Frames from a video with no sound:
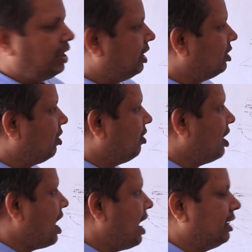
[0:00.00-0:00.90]
is known
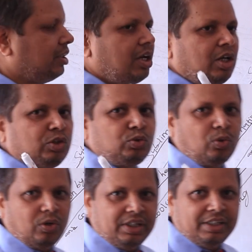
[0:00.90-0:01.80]
as
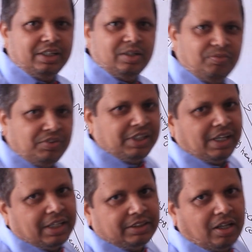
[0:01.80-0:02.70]

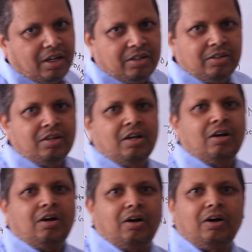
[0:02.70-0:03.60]
solidification
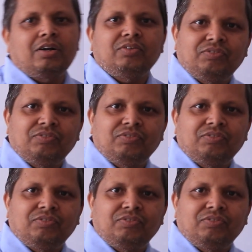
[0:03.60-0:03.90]
or